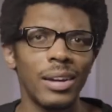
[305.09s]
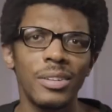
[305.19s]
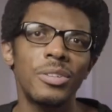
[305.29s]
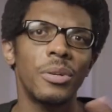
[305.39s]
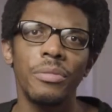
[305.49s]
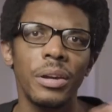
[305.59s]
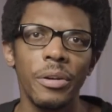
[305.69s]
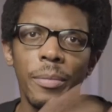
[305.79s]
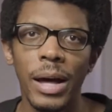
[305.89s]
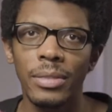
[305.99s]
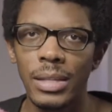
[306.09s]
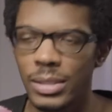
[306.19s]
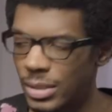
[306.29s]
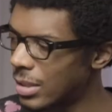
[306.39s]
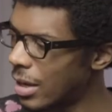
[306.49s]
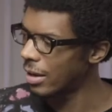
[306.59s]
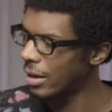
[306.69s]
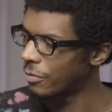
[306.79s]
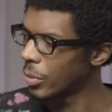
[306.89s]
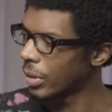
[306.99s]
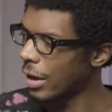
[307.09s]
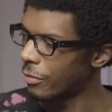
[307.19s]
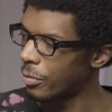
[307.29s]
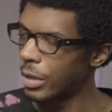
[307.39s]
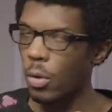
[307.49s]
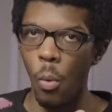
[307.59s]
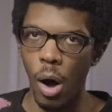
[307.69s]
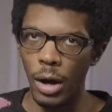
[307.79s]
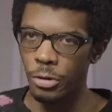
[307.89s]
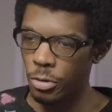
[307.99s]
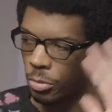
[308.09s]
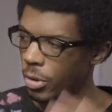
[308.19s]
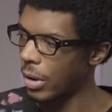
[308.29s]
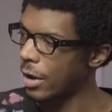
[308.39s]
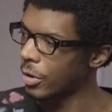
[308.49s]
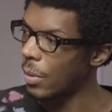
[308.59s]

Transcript: I can do a video about this if you would like for me to walk you through how